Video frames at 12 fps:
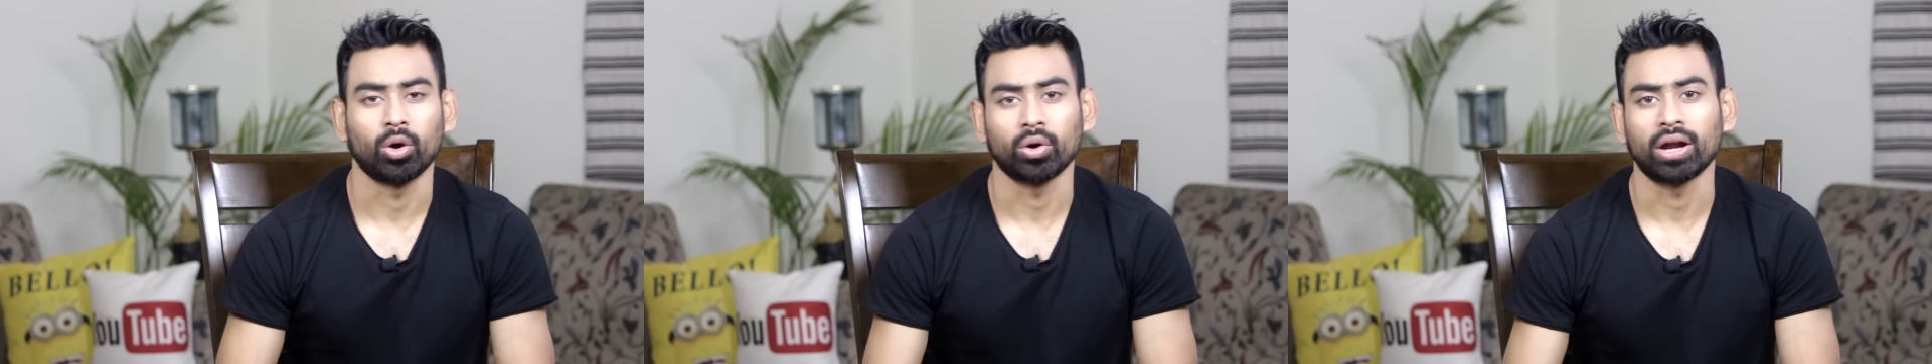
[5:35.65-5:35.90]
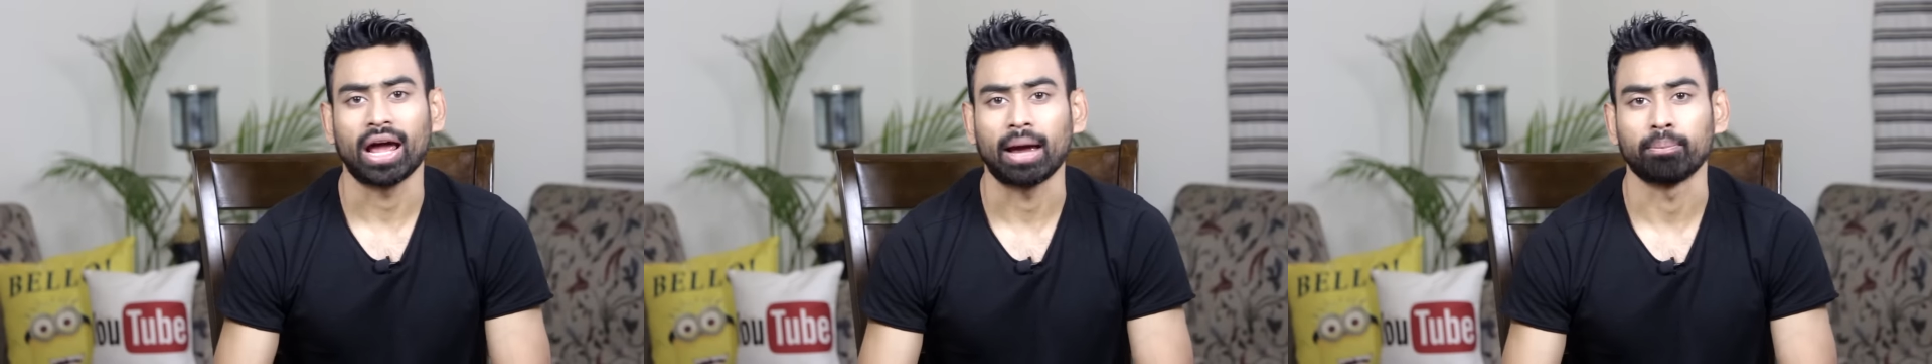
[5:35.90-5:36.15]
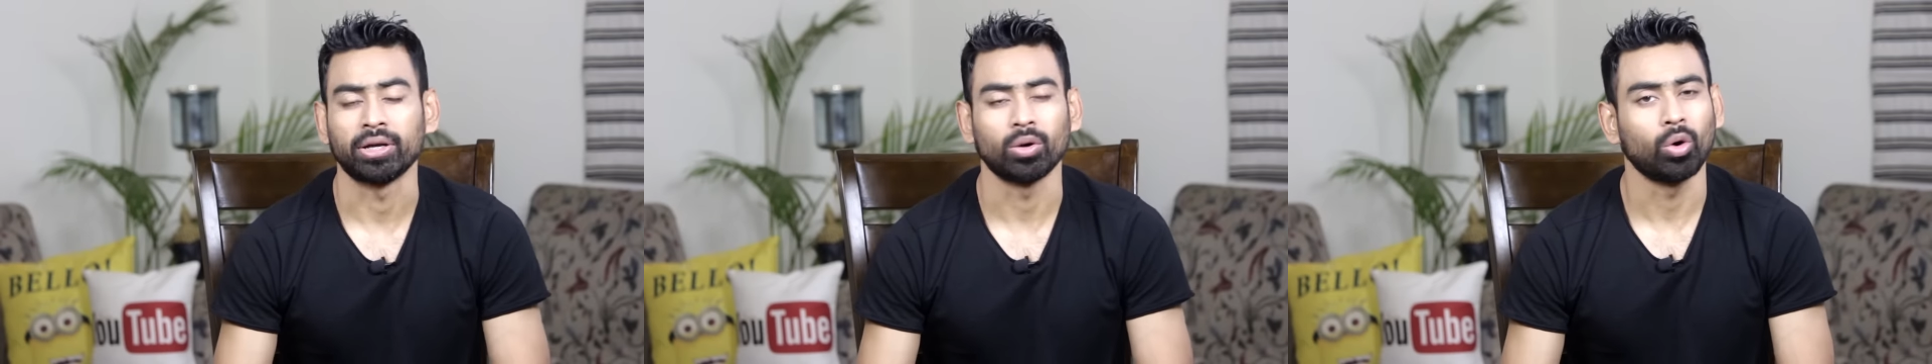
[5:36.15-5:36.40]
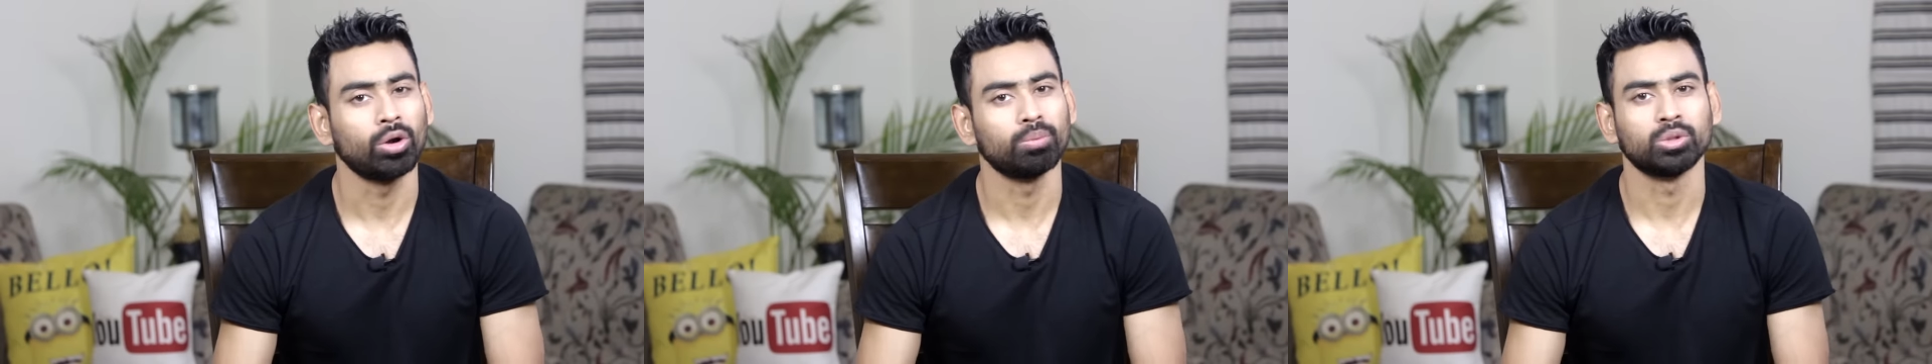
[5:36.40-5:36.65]
or happy
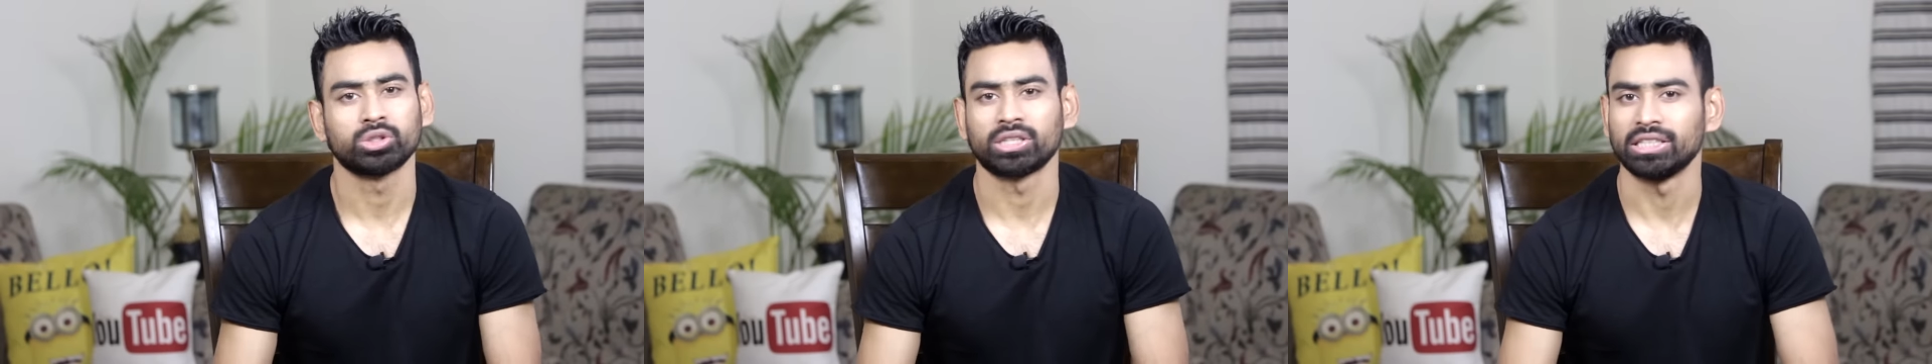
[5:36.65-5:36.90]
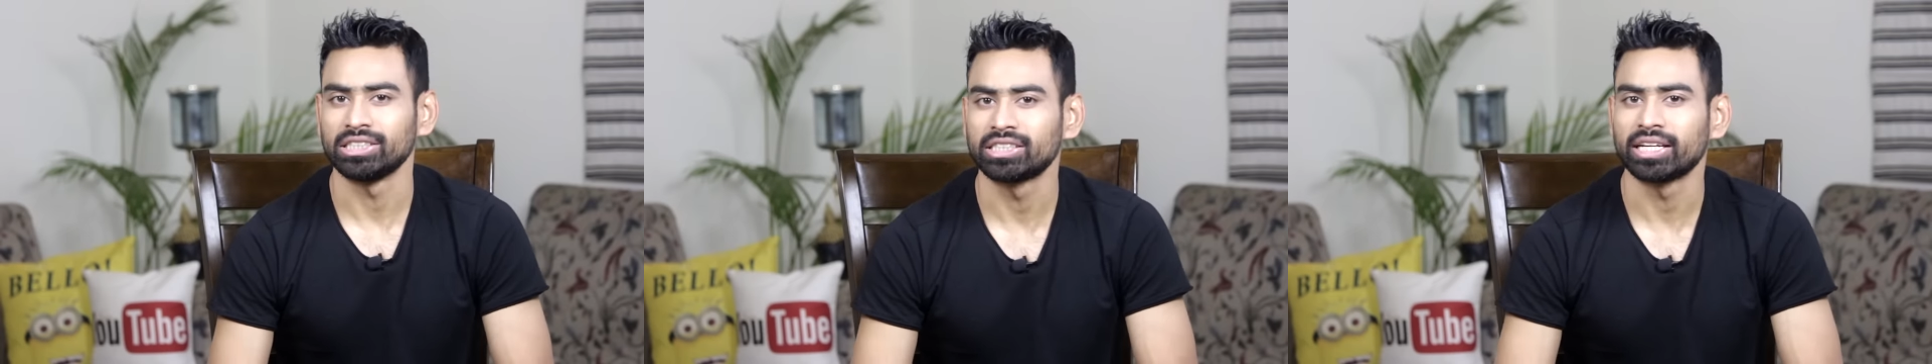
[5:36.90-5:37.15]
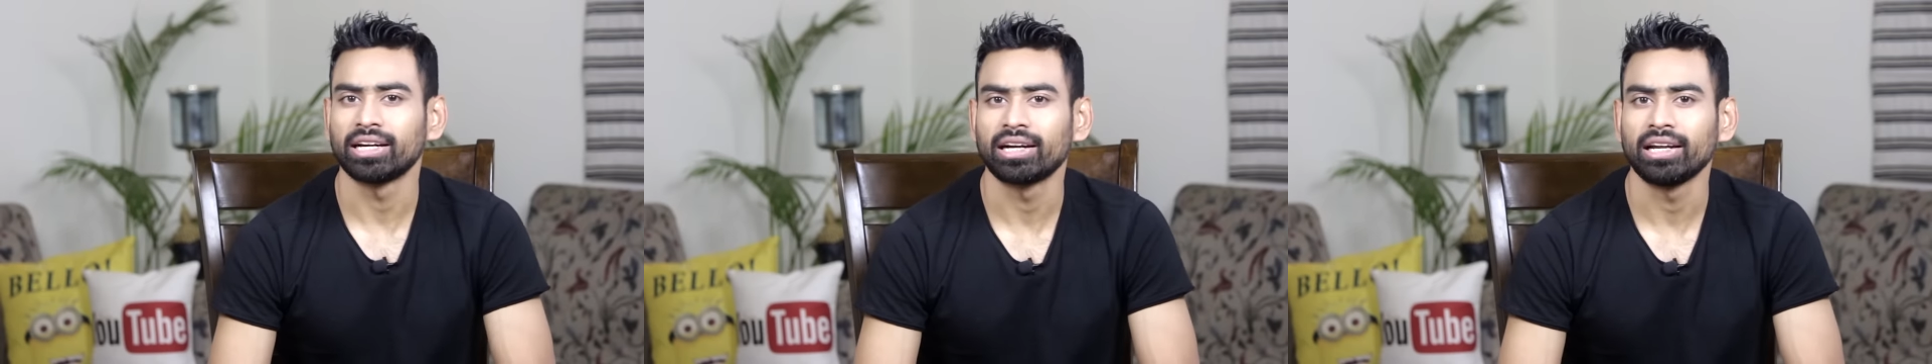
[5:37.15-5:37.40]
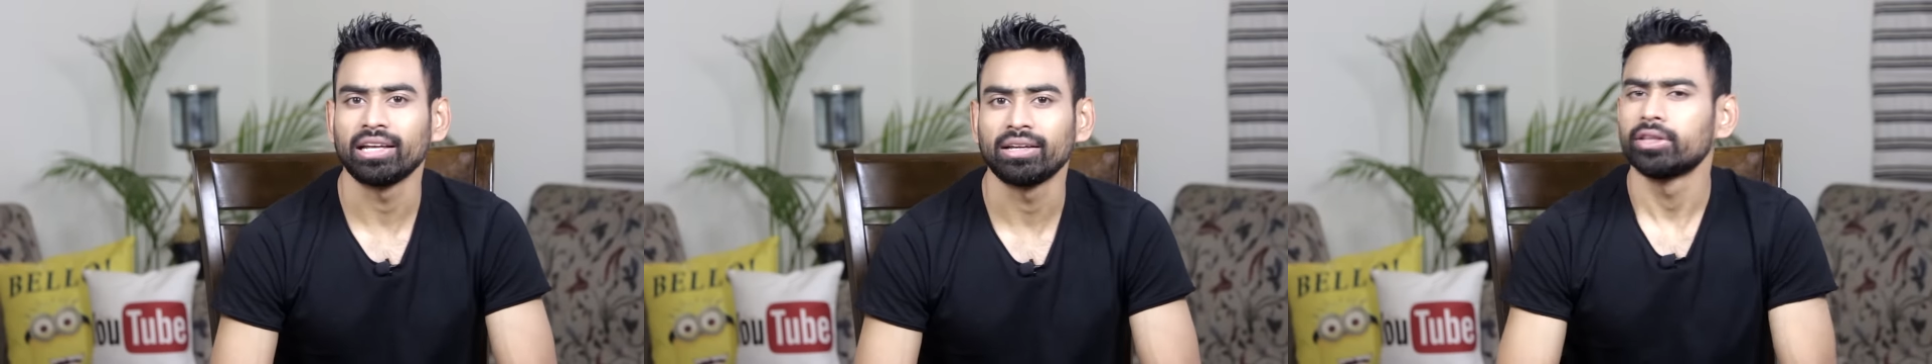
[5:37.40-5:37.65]
almost instantly?